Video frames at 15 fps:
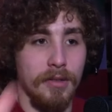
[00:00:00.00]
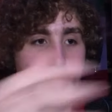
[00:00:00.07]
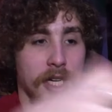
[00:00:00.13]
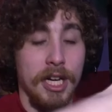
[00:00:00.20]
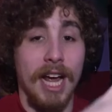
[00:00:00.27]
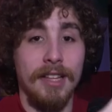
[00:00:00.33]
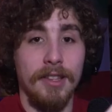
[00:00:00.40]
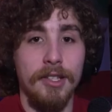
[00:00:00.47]

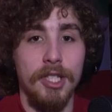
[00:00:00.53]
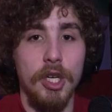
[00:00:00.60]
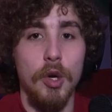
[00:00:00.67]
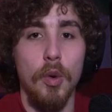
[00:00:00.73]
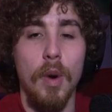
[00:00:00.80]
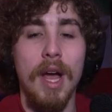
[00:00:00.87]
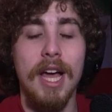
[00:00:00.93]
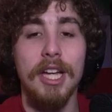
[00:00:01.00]
connected
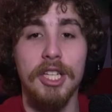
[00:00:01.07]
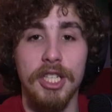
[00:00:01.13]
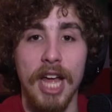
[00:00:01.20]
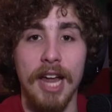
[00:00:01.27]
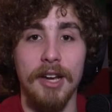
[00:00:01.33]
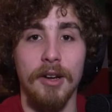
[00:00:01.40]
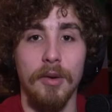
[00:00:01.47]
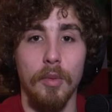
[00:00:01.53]
to
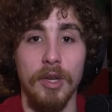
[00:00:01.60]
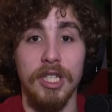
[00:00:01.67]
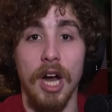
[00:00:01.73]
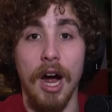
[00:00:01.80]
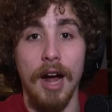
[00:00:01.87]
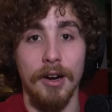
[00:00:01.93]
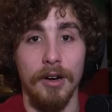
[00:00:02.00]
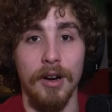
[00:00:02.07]
said was
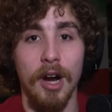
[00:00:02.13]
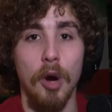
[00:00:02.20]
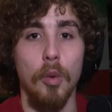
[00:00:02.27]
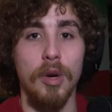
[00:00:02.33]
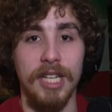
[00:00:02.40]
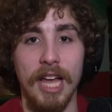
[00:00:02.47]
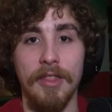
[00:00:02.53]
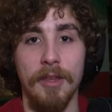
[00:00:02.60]
hotter
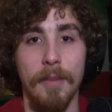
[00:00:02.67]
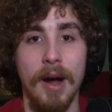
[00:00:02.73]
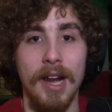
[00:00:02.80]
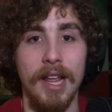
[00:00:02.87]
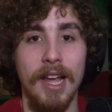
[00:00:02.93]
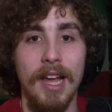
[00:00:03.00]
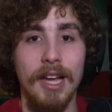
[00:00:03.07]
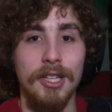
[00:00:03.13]
would get the money.